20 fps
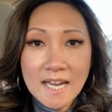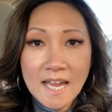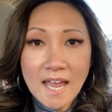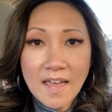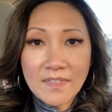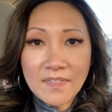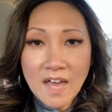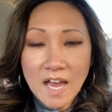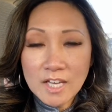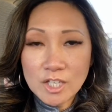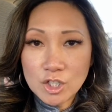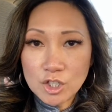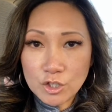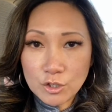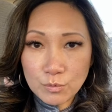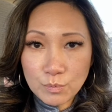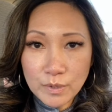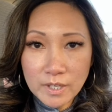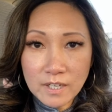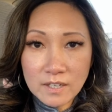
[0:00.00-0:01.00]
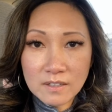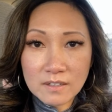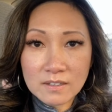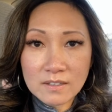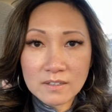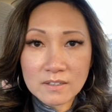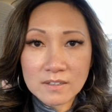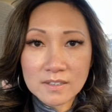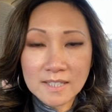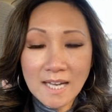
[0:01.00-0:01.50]
and that you
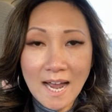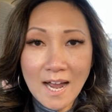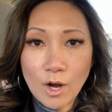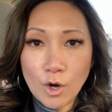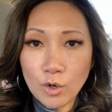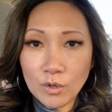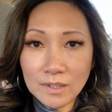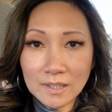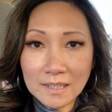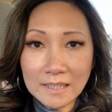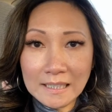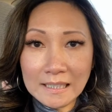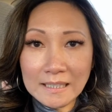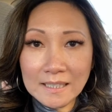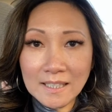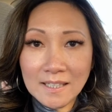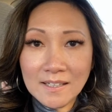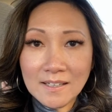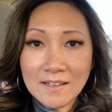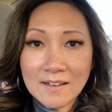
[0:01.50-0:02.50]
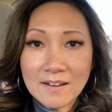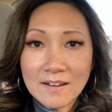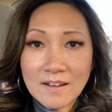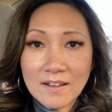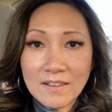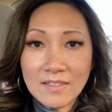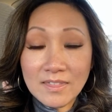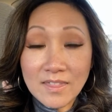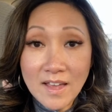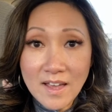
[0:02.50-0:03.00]
will not only
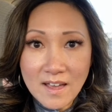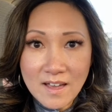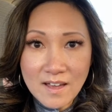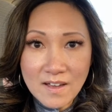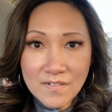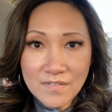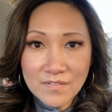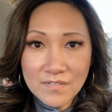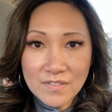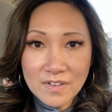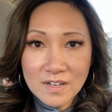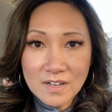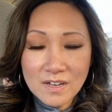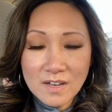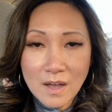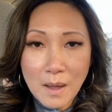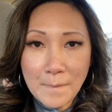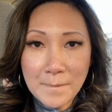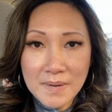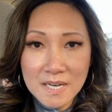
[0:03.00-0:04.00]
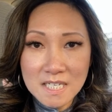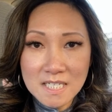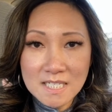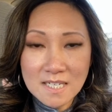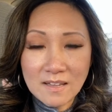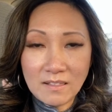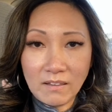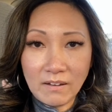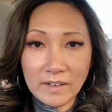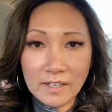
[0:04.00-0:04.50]
live
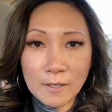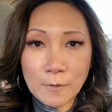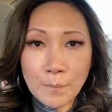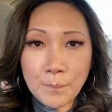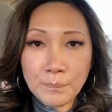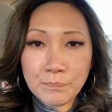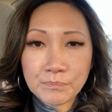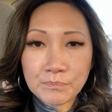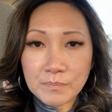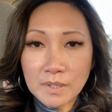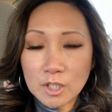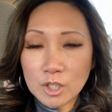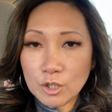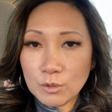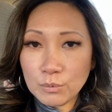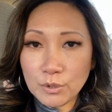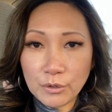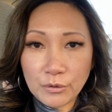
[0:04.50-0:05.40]
abundantly, but you will